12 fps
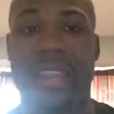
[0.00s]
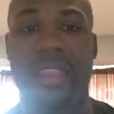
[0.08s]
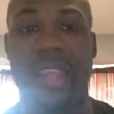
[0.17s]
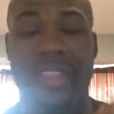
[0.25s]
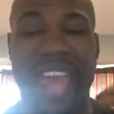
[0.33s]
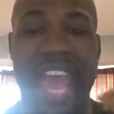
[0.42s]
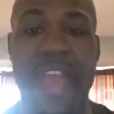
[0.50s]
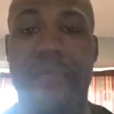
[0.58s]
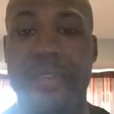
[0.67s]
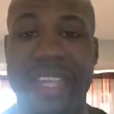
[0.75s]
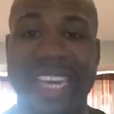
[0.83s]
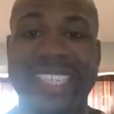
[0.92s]
and the
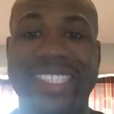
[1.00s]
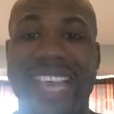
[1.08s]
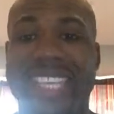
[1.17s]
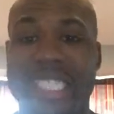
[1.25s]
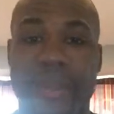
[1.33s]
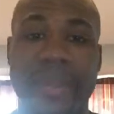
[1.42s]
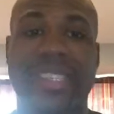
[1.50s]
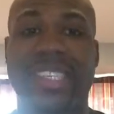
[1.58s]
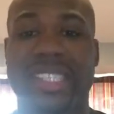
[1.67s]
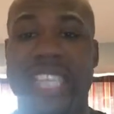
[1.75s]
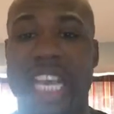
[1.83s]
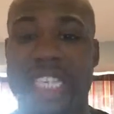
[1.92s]
effort that it takes to be
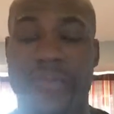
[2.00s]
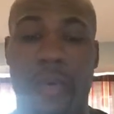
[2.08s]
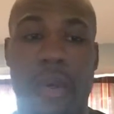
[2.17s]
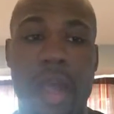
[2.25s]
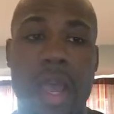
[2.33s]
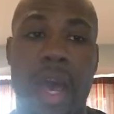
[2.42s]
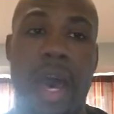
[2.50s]
successful.